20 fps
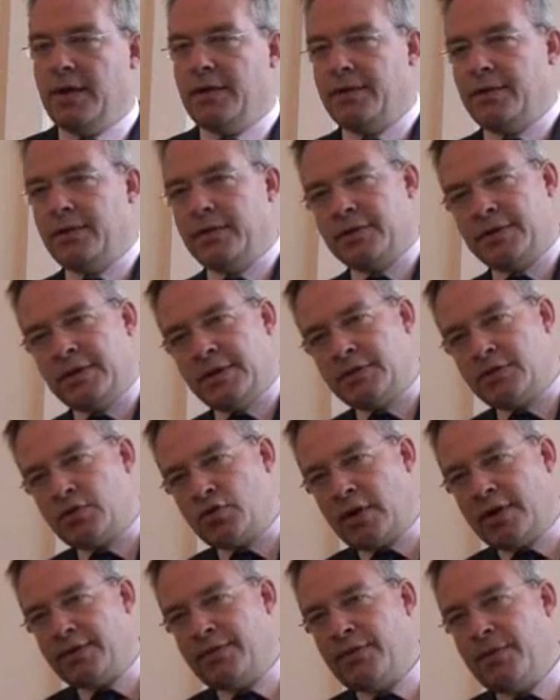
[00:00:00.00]
There's this
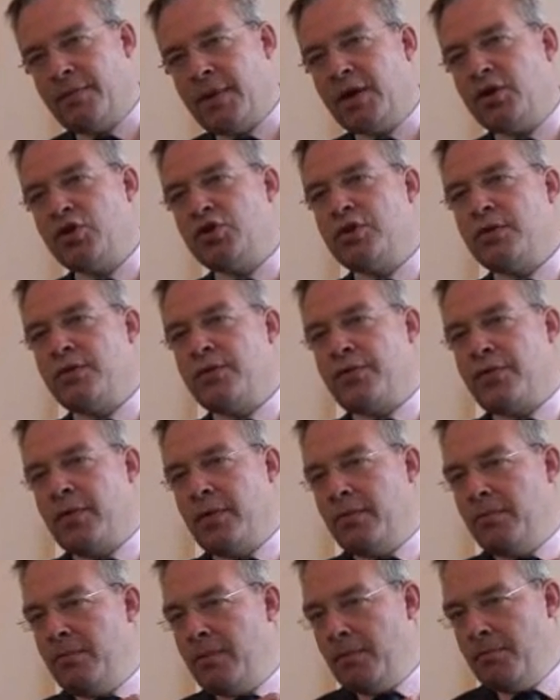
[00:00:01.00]
transformation
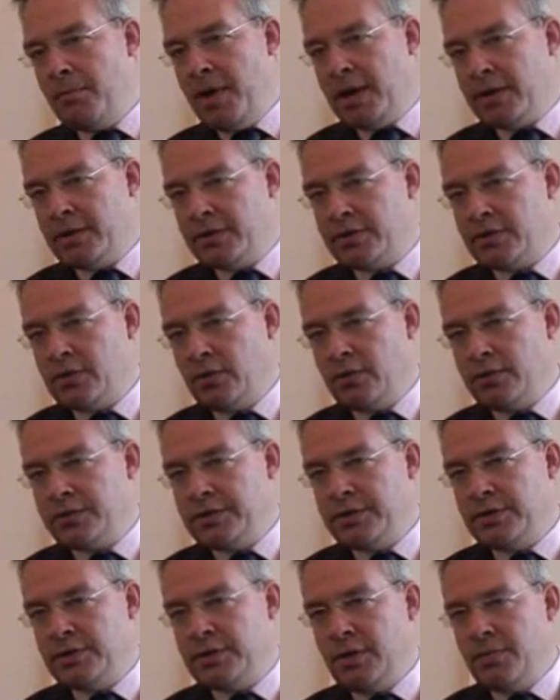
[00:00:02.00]
from mega stores
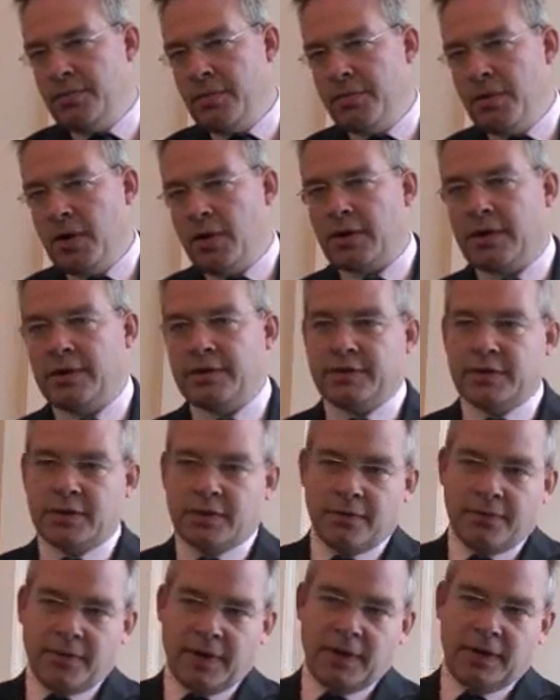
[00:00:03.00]
and supermarkets to
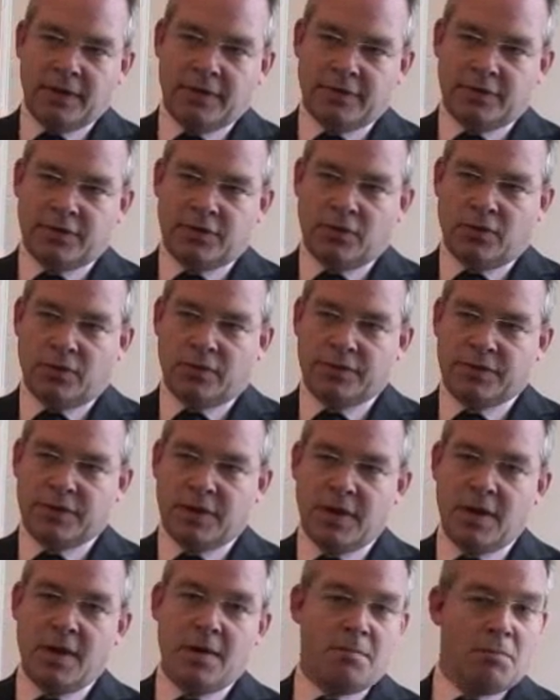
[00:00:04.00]
convenience stores.
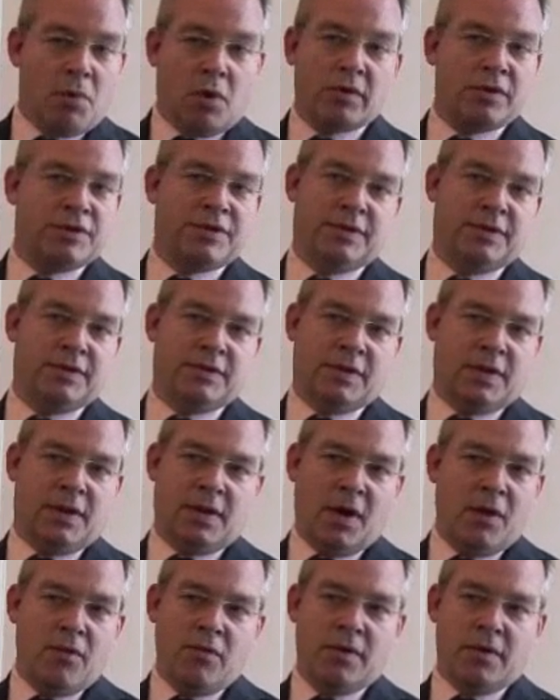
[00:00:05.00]
Morrisons
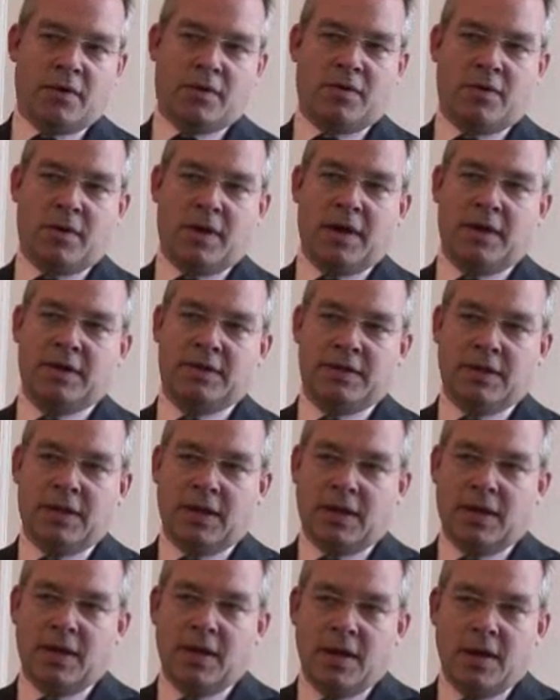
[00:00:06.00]
alone are
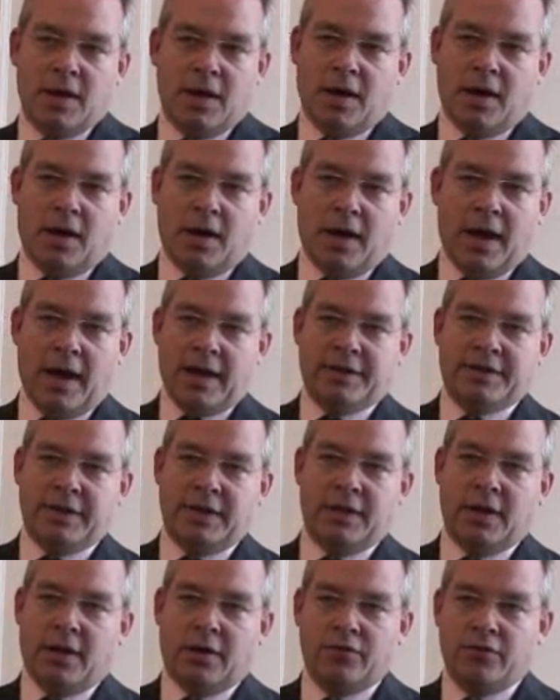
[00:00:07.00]
creating
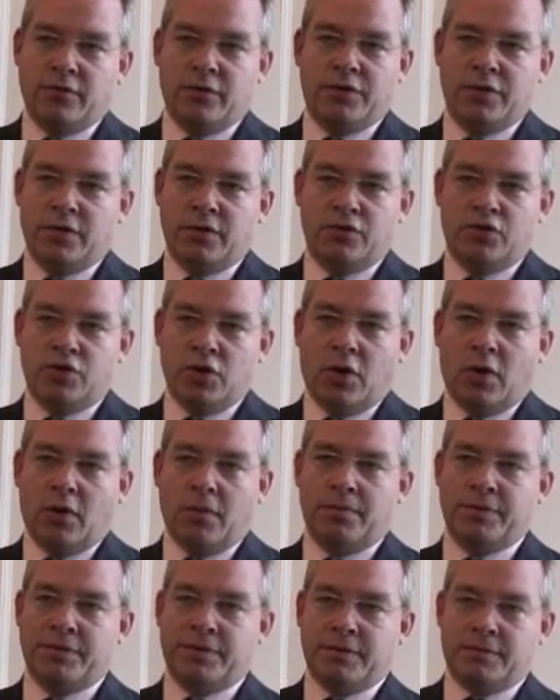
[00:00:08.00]
1,800 new
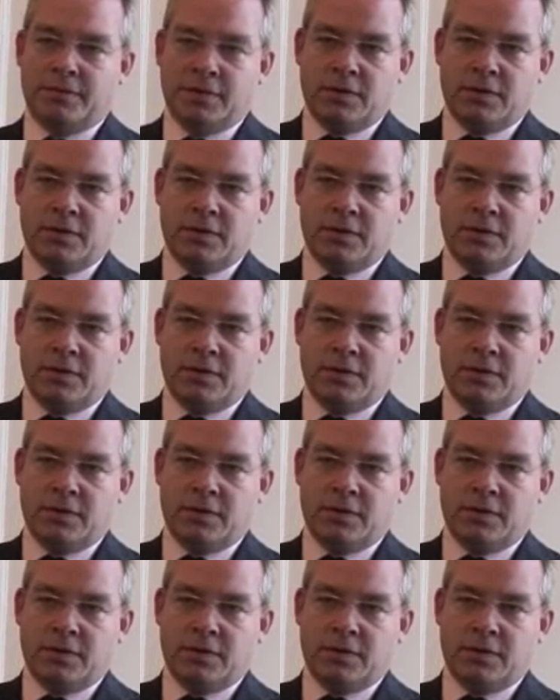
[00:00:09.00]
jobs